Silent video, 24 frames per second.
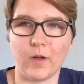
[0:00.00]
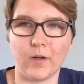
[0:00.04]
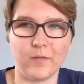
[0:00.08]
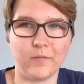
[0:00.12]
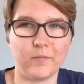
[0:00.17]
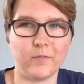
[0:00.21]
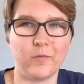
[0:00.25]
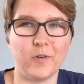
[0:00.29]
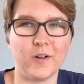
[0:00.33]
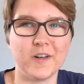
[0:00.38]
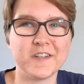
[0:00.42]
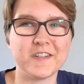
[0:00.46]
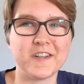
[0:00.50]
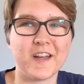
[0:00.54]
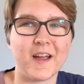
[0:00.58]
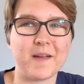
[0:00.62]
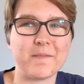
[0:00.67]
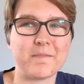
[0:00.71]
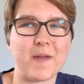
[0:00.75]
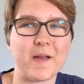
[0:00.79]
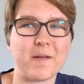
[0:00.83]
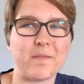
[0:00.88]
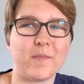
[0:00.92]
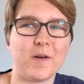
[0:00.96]
One
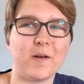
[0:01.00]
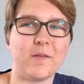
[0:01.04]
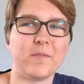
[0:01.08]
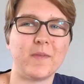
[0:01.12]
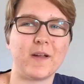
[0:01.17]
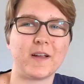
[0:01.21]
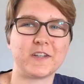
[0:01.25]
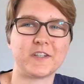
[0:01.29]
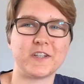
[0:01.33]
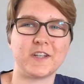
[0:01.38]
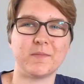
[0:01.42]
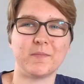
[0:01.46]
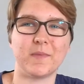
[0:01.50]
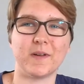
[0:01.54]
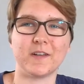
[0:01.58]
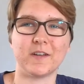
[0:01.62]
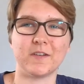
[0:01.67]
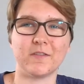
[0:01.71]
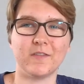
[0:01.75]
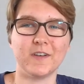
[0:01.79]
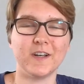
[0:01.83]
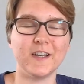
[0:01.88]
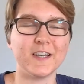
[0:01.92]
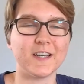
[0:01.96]
time my mom actually made
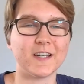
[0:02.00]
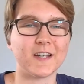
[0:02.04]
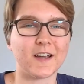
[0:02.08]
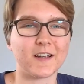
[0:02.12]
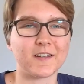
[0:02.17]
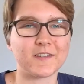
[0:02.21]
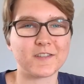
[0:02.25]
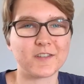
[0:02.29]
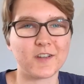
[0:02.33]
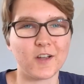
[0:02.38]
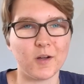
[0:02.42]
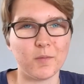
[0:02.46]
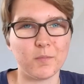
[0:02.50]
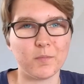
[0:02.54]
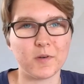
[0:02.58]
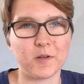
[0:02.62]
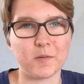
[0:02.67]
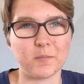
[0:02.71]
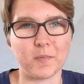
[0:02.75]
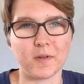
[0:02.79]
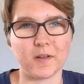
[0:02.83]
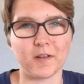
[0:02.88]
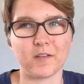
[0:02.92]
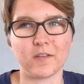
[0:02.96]
a really nice
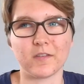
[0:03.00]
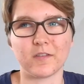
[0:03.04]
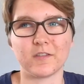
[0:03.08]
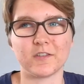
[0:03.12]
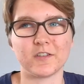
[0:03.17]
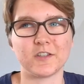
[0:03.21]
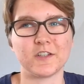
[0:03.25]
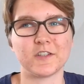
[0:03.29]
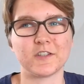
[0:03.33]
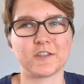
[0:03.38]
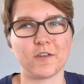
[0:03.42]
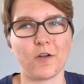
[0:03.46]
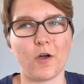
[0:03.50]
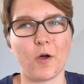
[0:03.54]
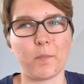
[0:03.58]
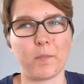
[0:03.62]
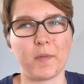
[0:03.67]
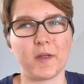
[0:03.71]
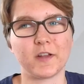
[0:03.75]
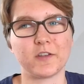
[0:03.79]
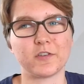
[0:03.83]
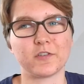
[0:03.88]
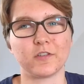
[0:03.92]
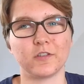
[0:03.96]
compliment. She saw a
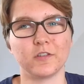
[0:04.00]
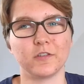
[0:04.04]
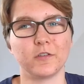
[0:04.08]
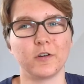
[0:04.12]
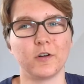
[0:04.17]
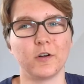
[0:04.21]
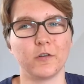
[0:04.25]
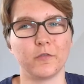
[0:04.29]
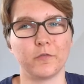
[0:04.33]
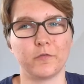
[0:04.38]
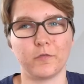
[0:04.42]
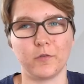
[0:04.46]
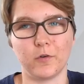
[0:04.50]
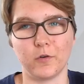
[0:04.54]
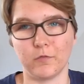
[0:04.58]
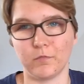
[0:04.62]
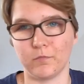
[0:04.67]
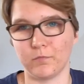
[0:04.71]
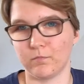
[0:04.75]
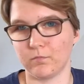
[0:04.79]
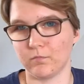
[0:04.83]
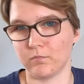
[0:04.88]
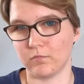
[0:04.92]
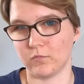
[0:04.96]
picture of
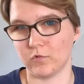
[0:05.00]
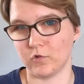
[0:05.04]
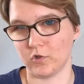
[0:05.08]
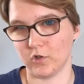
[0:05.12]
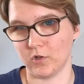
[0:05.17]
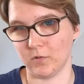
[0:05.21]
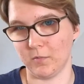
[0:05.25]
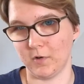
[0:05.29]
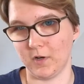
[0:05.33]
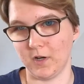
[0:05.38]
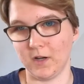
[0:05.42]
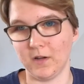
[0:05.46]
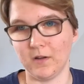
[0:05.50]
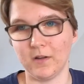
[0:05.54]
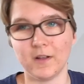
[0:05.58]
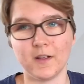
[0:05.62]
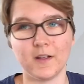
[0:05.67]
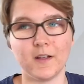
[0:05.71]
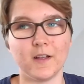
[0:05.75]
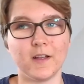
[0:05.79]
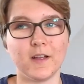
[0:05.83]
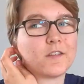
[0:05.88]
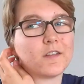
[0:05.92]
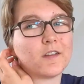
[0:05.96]
Germany.
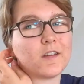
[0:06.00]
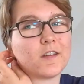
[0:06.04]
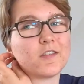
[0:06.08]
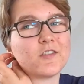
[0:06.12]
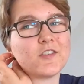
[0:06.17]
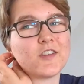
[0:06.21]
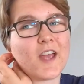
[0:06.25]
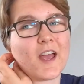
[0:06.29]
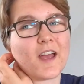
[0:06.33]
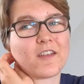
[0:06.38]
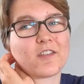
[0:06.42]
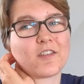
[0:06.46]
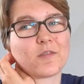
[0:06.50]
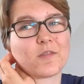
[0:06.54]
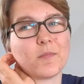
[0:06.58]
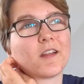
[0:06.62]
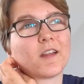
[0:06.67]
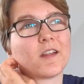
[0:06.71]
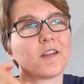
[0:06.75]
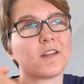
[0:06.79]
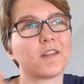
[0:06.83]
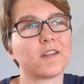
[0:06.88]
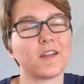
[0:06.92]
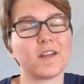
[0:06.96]
She asked
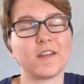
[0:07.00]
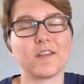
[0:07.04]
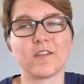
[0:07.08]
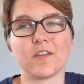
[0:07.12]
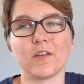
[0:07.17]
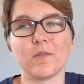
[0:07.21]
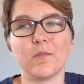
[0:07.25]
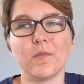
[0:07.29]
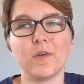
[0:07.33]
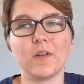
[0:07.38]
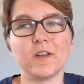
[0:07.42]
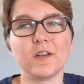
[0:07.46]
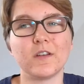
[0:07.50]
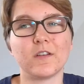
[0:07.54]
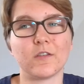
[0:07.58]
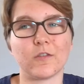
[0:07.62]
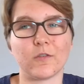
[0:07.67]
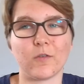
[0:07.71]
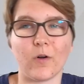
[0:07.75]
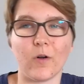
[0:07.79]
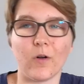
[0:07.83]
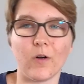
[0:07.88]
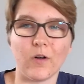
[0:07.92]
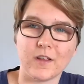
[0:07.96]
me, did somebody
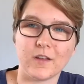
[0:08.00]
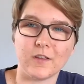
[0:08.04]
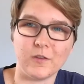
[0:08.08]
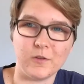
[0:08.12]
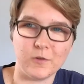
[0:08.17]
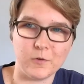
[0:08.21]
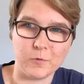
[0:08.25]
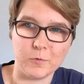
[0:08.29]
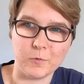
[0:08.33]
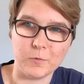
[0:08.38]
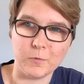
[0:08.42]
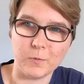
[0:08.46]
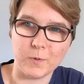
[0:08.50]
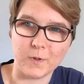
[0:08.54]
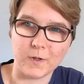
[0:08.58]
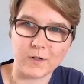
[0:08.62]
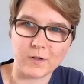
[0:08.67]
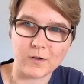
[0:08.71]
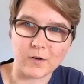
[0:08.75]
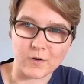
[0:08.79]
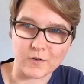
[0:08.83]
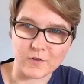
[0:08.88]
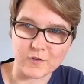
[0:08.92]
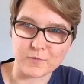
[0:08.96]
draw you in
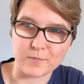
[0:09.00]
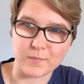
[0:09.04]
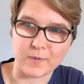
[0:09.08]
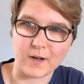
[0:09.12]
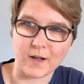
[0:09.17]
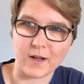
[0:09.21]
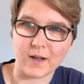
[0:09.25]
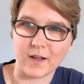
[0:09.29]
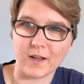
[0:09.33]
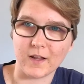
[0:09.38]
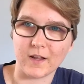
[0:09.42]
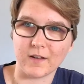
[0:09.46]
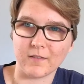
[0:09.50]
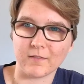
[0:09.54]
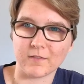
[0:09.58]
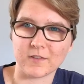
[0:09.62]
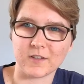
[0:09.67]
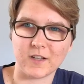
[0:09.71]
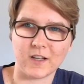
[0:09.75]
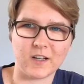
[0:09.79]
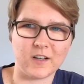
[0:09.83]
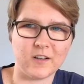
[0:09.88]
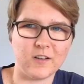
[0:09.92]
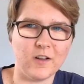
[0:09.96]
cosplay? And I
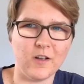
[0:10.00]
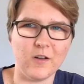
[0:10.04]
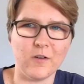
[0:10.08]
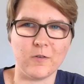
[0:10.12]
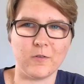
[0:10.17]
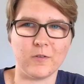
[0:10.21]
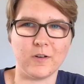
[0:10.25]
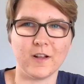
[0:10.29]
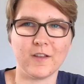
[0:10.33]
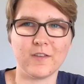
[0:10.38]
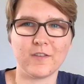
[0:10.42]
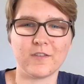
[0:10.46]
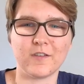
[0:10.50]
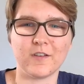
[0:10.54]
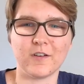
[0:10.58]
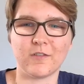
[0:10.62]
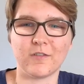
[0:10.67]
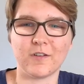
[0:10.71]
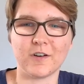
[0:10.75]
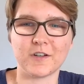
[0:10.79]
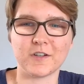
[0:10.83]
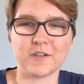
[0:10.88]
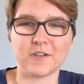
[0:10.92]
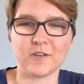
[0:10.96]
was like, no, that's the
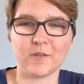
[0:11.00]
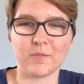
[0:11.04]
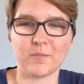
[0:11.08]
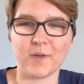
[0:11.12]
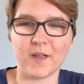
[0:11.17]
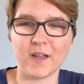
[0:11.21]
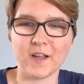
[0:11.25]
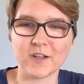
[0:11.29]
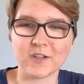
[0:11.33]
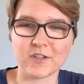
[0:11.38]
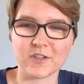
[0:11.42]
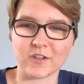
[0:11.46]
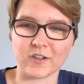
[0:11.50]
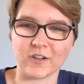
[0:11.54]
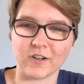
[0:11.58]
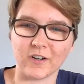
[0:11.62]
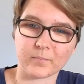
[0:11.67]
original picture.